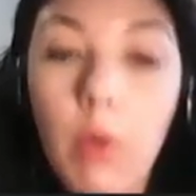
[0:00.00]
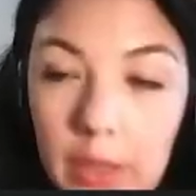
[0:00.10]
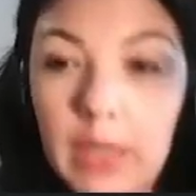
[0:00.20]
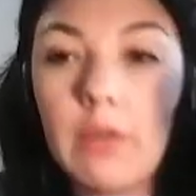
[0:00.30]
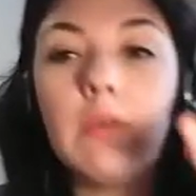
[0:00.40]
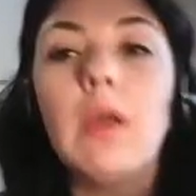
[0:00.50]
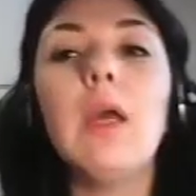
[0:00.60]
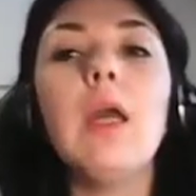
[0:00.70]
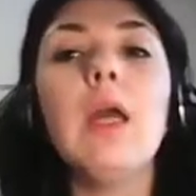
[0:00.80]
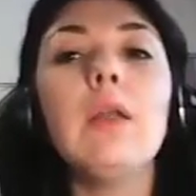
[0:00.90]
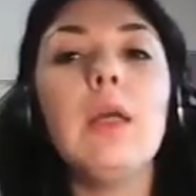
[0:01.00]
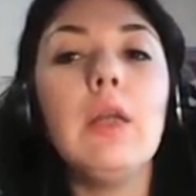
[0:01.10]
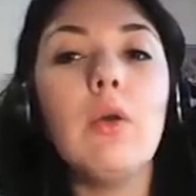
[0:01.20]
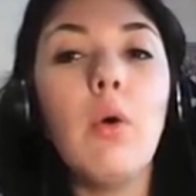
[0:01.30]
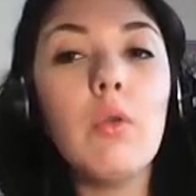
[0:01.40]
Oh yes, and
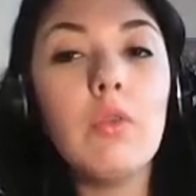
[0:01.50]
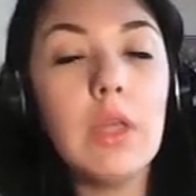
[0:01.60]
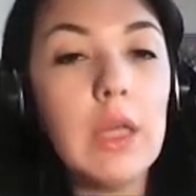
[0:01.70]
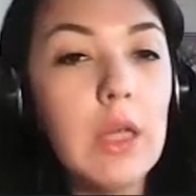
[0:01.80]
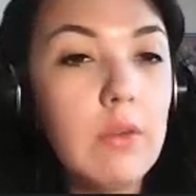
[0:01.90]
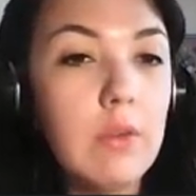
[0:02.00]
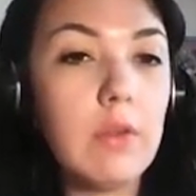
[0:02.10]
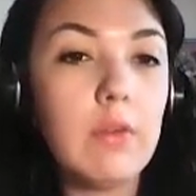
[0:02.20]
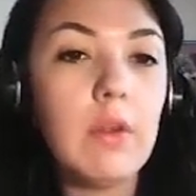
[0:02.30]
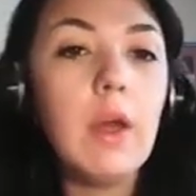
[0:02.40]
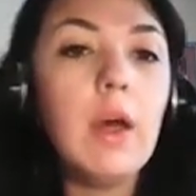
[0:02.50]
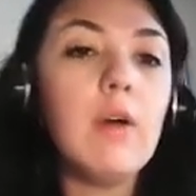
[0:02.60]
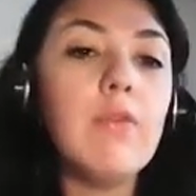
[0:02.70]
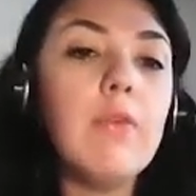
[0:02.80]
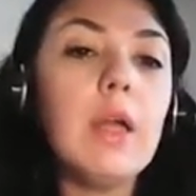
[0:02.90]
in all the cases
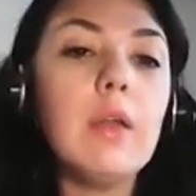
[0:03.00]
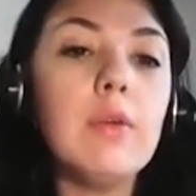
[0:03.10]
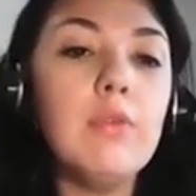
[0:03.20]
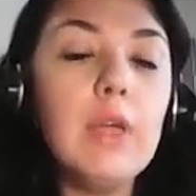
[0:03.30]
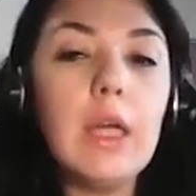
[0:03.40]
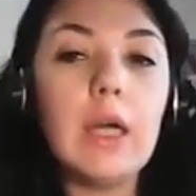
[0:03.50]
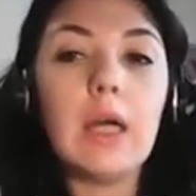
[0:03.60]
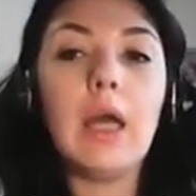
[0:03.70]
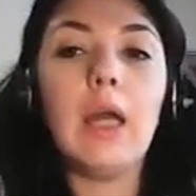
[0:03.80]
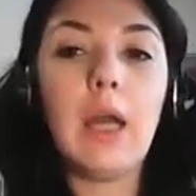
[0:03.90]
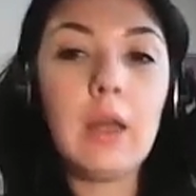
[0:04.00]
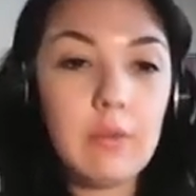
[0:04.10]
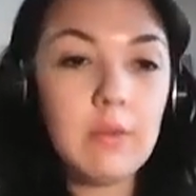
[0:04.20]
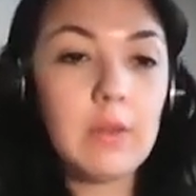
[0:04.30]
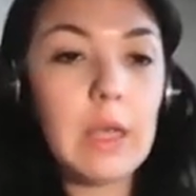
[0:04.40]
when we at
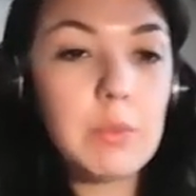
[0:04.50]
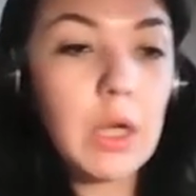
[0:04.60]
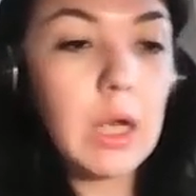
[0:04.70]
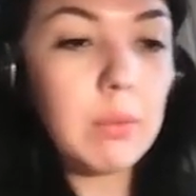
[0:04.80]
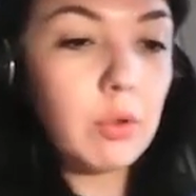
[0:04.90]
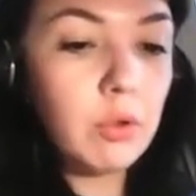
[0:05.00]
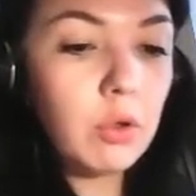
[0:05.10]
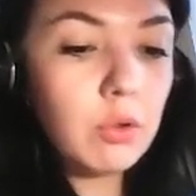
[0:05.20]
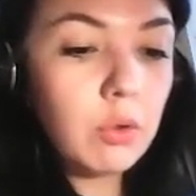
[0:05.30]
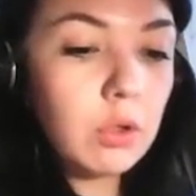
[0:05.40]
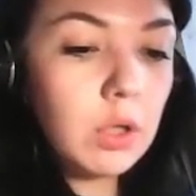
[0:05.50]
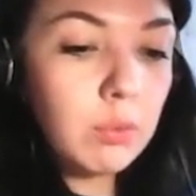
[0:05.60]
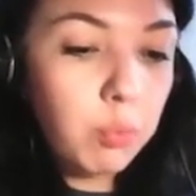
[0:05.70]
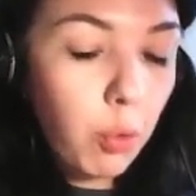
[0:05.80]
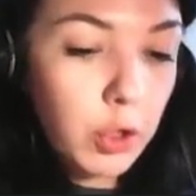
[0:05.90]
the same time not only
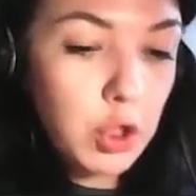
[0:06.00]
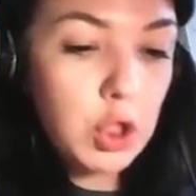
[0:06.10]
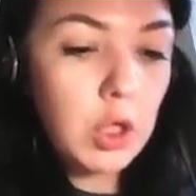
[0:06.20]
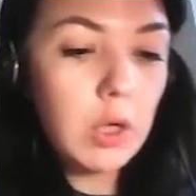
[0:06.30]
watch